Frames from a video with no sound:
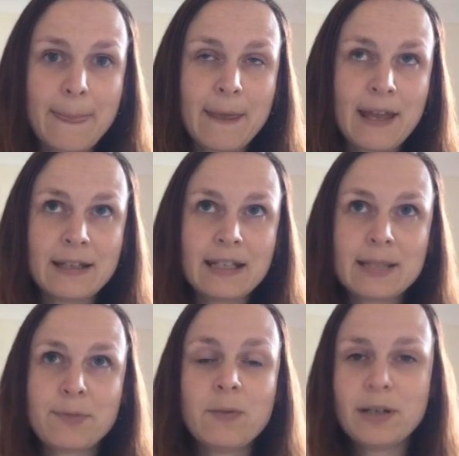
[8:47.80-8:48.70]
then
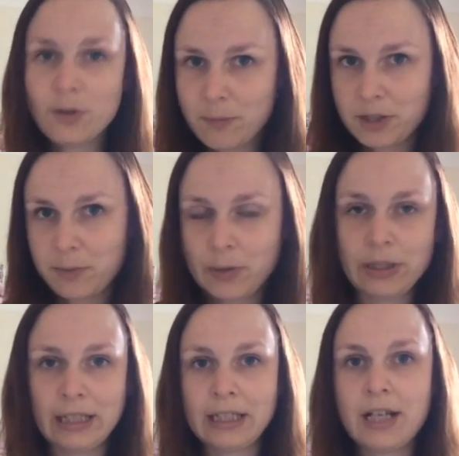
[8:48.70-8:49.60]
there's probably not much
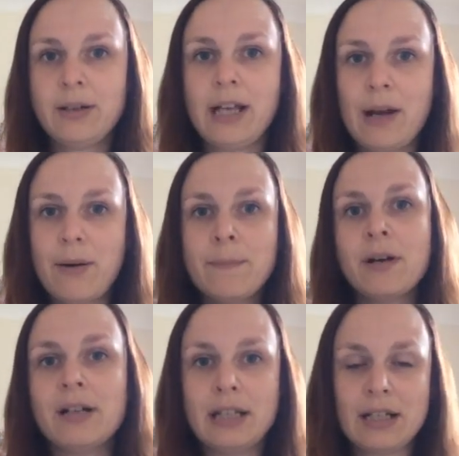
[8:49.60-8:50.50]
point in going out and
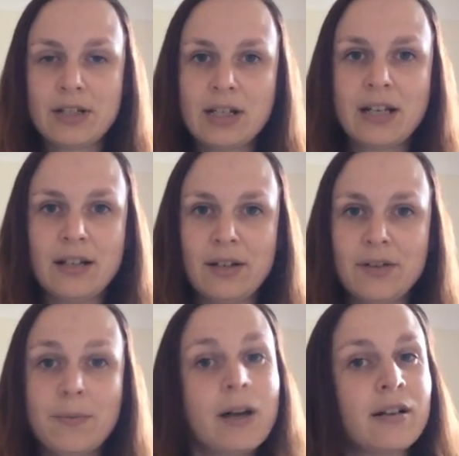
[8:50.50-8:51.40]
buying a shed load
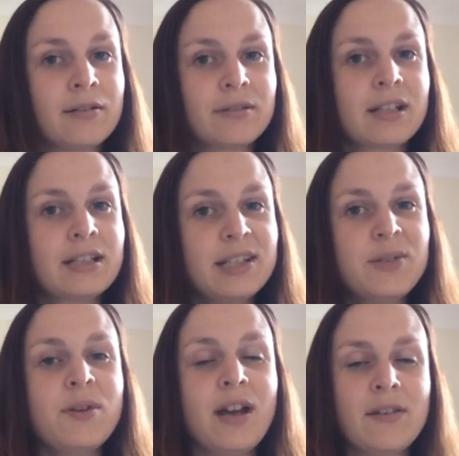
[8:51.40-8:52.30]
of pearls until
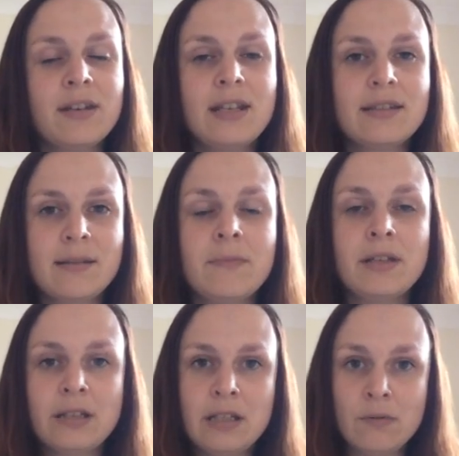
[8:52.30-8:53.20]
you know that it's
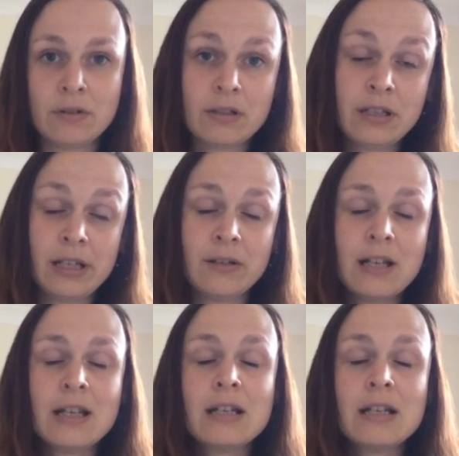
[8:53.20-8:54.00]
something that you want to do.